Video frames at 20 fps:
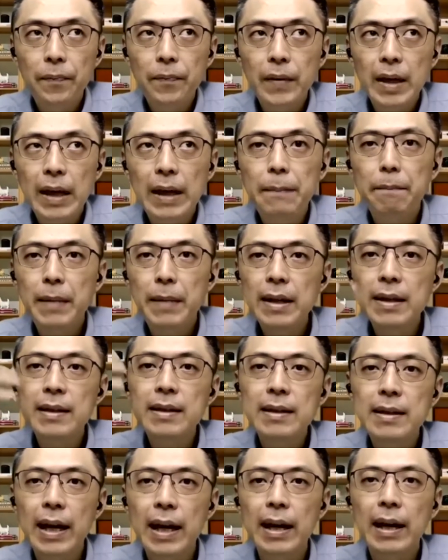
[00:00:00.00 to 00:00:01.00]
it
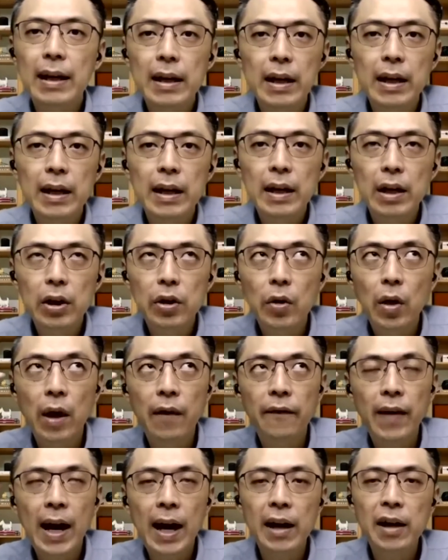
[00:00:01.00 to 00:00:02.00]
means that you
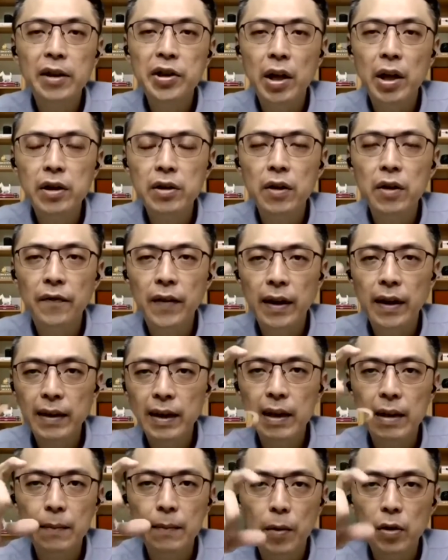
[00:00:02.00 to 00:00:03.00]
have a higher chance of
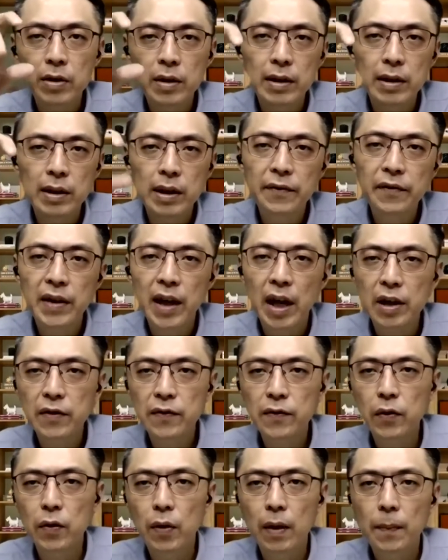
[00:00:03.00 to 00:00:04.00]
getting a positive cash
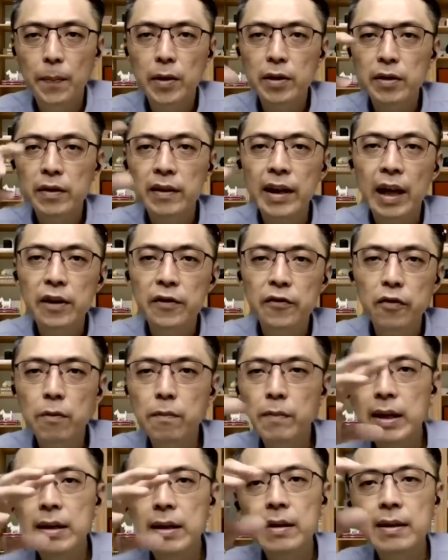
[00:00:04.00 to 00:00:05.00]
flow. A positive cash flow
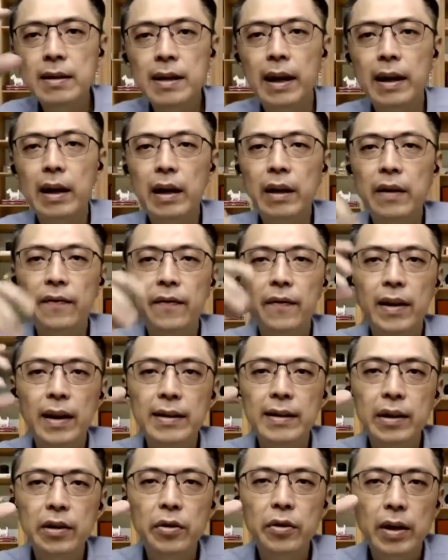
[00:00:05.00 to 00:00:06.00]
means that if, let's
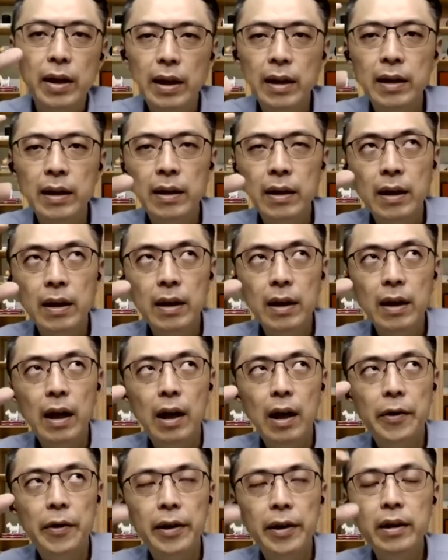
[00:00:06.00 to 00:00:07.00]
say, you earn
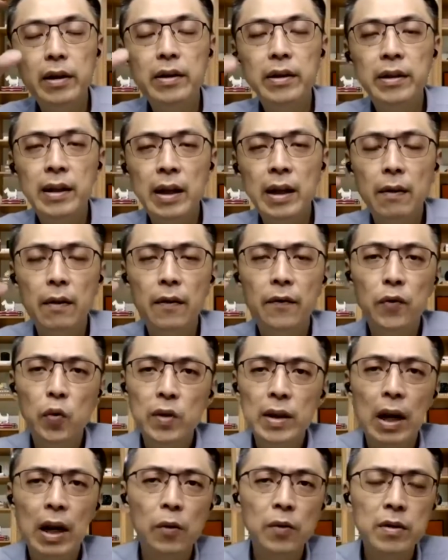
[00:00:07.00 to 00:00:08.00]
a rental income of
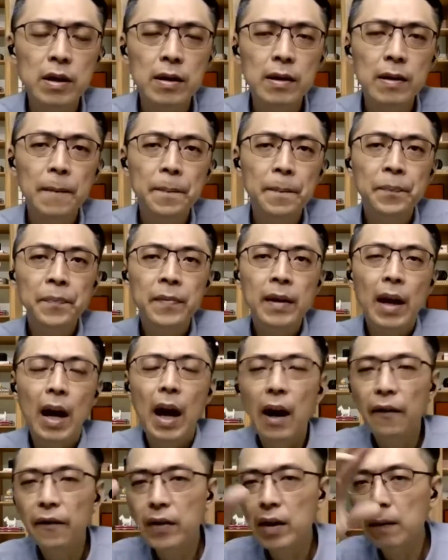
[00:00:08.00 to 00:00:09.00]
2,000,
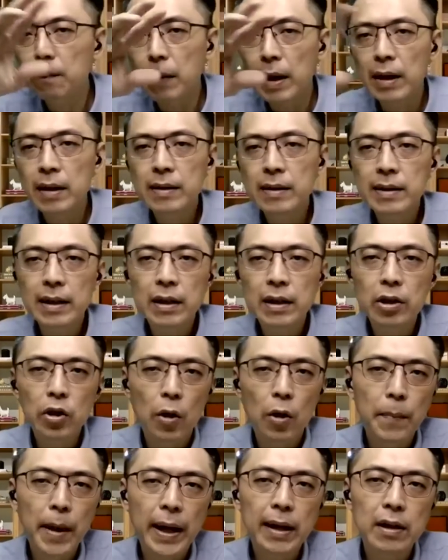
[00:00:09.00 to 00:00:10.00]
after minusing
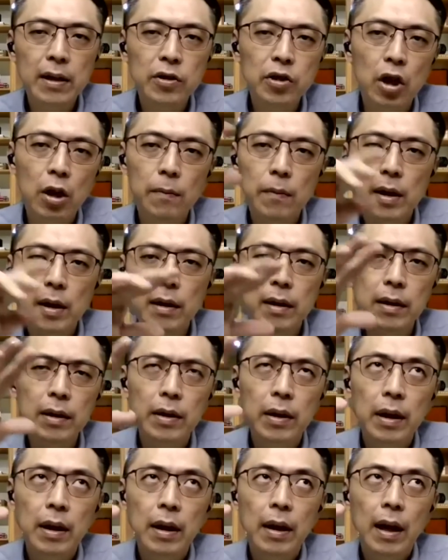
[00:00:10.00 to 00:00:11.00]
your bank installment,
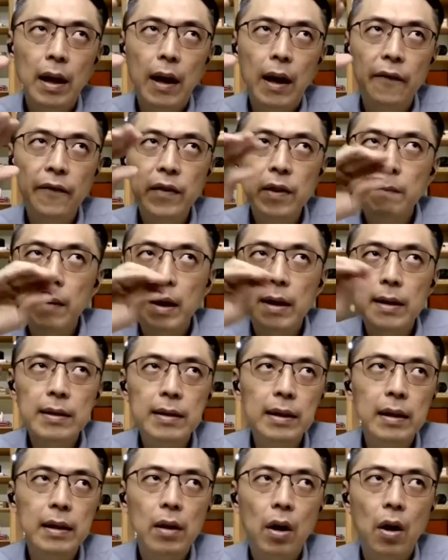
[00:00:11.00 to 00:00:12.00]
after
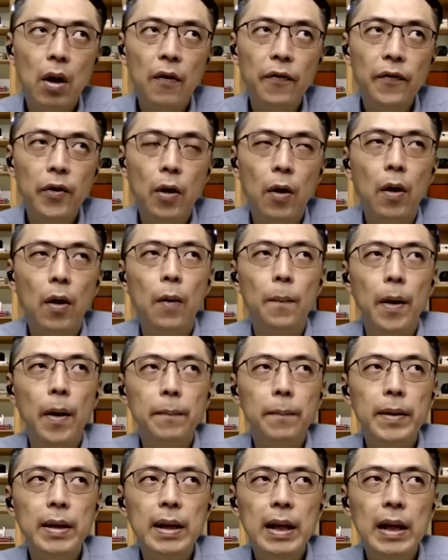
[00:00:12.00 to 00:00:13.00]
minusing off your
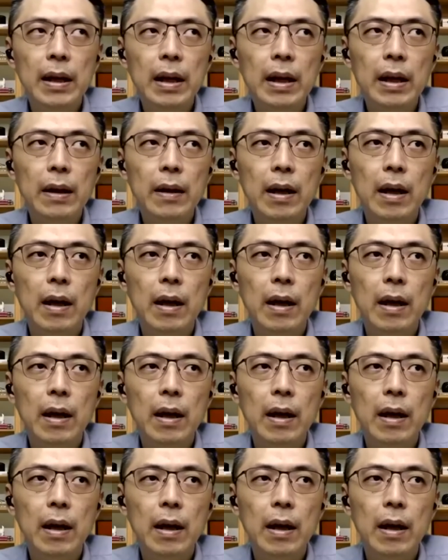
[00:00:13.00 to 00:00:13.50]
property,